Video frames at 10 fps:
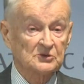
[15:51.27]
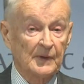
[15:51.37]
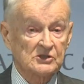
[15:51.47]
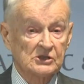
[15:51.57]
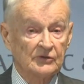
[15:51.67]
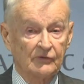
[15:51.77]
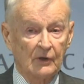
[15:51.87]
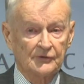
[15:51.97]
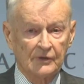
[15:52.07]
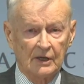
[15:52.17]
especially if
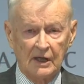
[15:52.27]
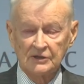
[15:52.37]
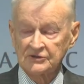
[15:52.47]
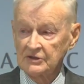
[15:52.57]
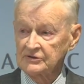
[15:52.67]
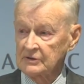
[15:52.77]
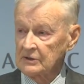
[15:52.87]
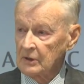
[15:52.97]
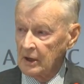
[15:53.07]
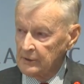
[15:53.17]
one realizes
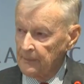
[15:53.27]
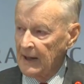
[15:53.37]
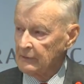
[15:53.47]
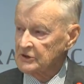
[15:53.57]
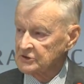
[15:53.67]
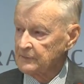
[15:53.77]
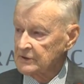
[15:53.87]
that other powers,